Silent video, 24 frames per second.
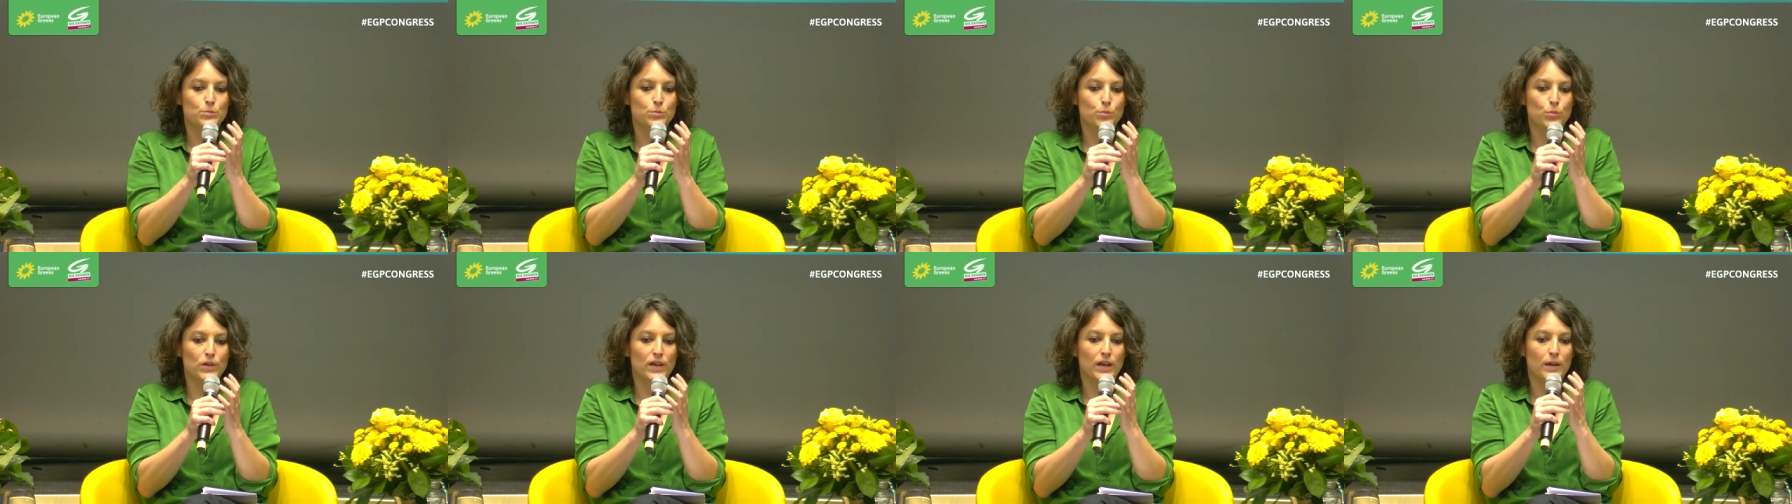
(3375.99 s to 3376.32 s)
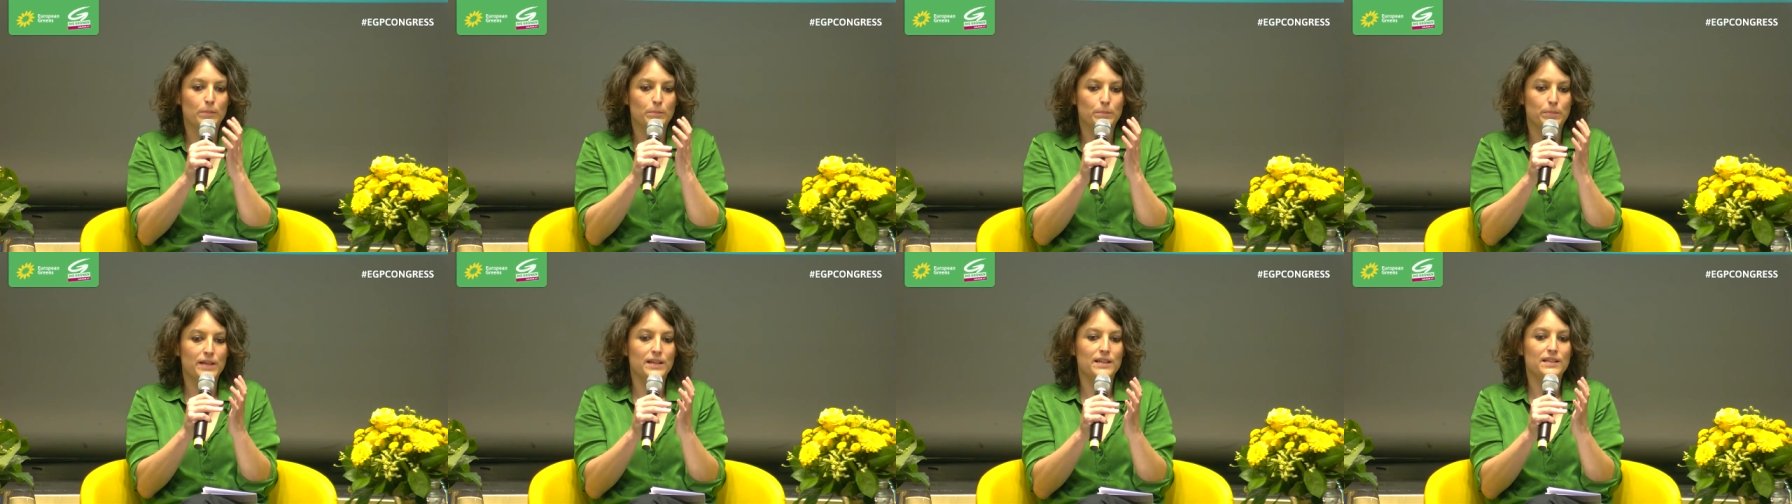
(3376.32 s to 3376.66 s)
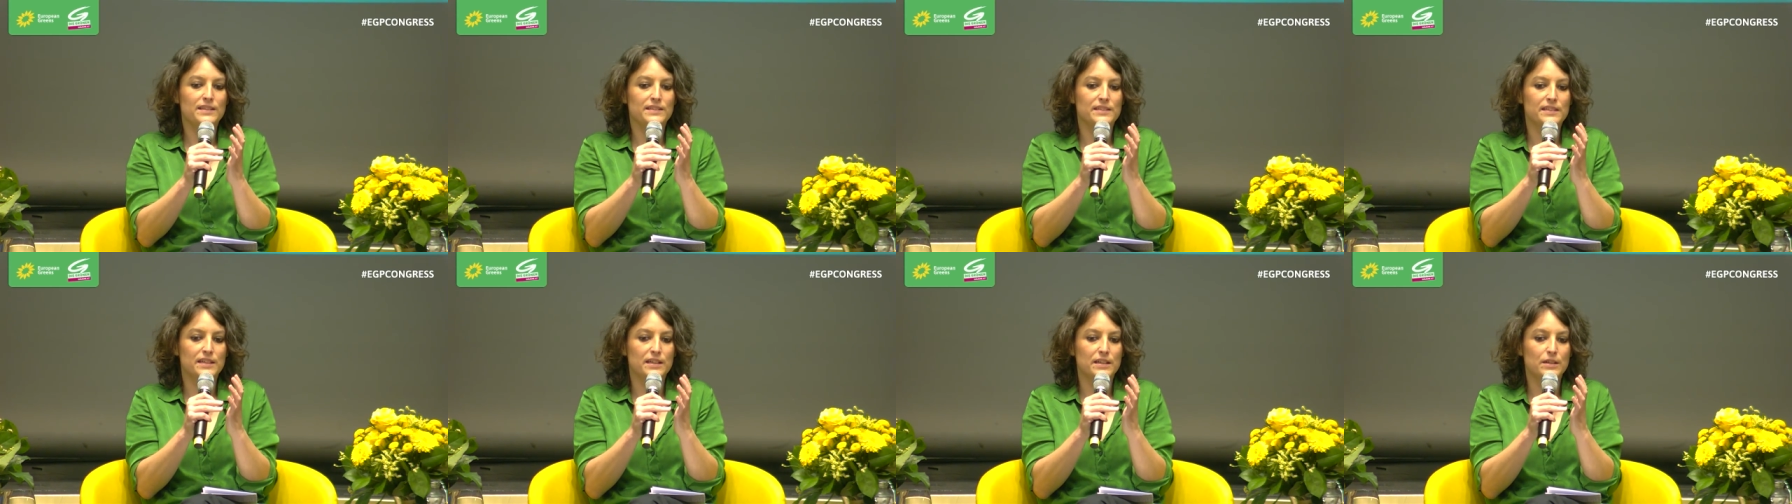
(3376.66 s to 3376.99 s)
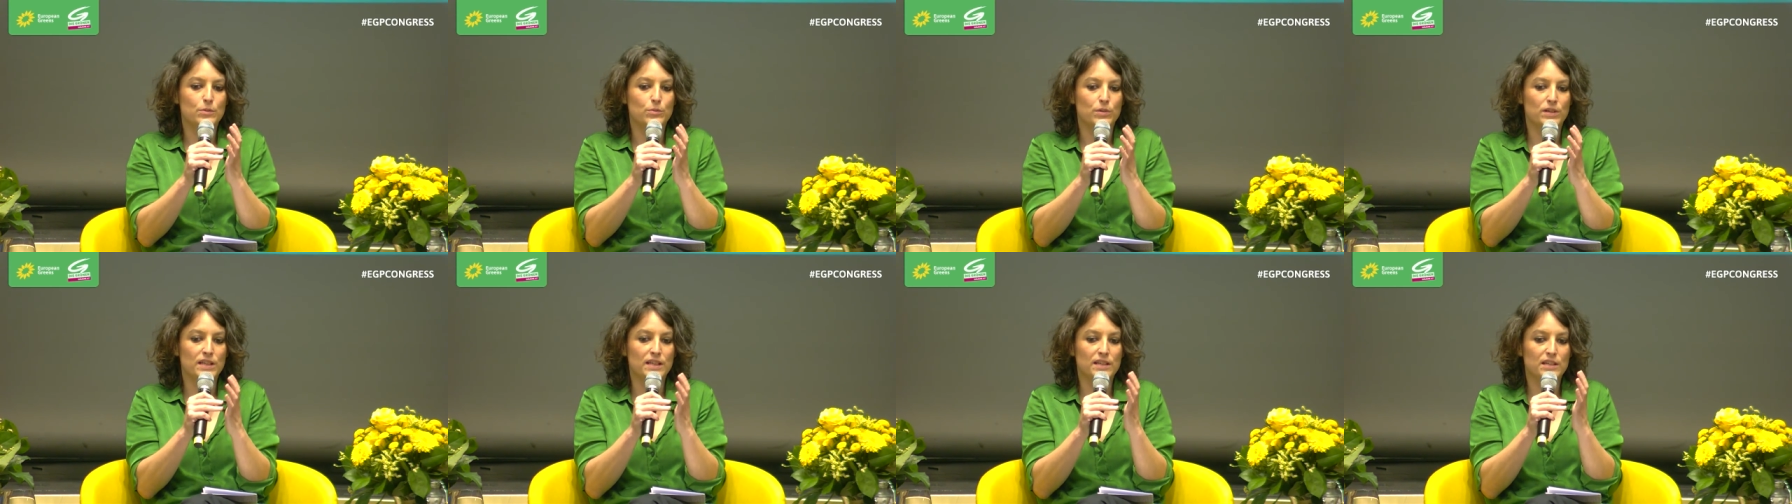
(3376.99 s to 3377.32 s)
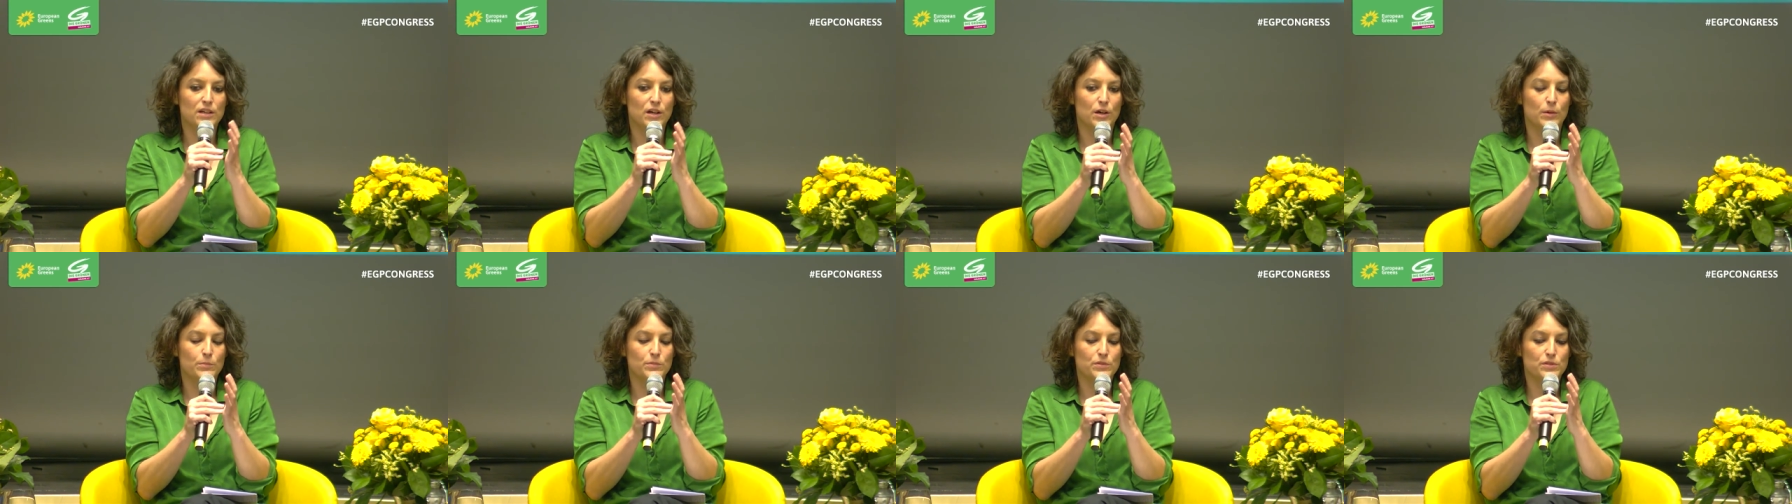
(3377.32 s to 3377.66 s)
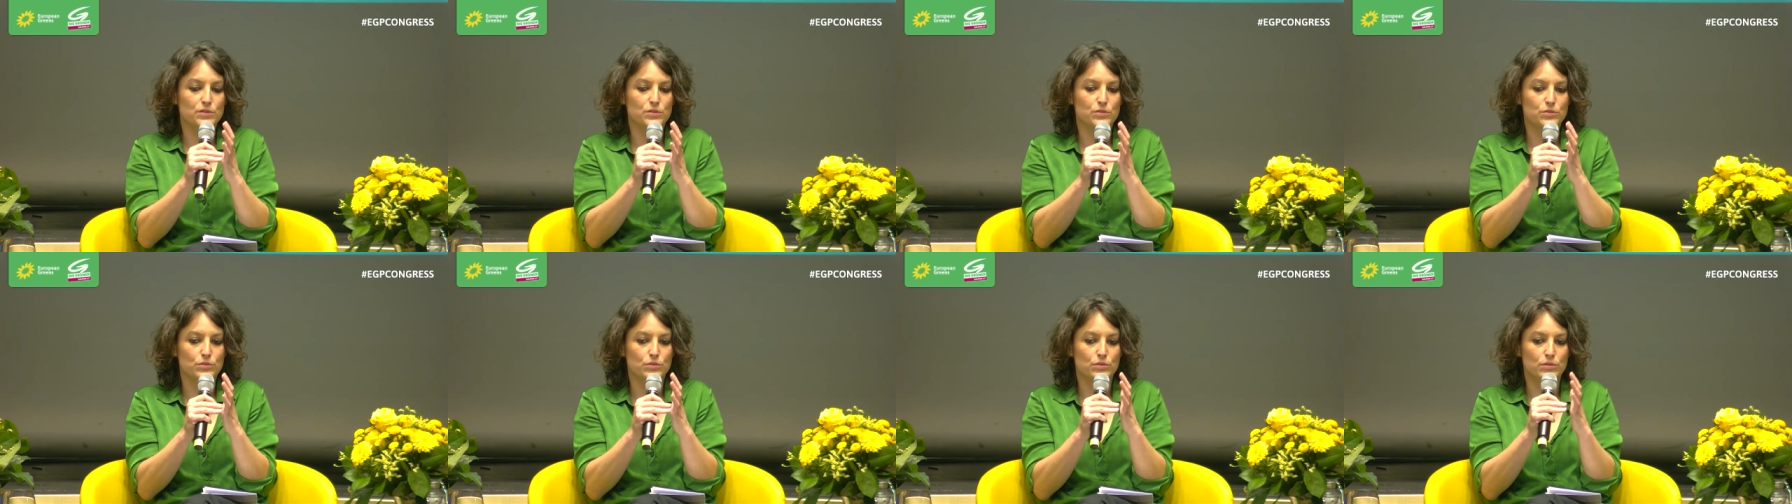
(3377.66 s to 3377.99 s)
we are building when it comes
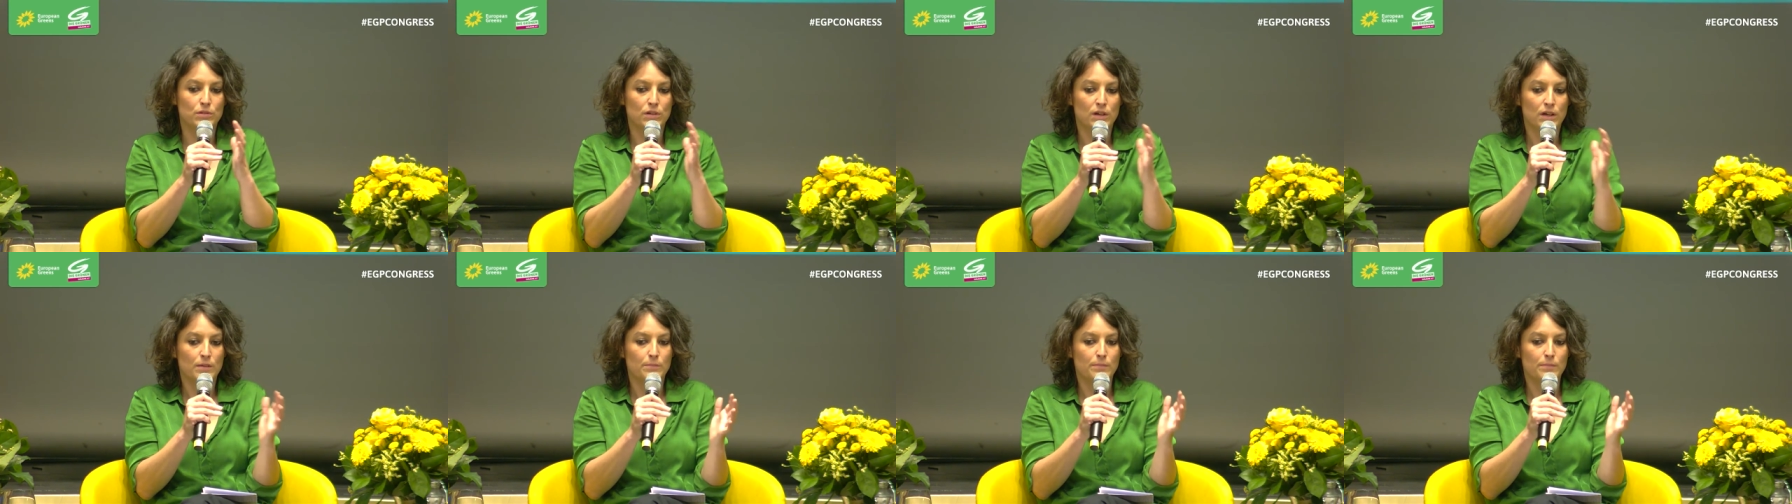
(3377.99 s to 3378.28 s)
to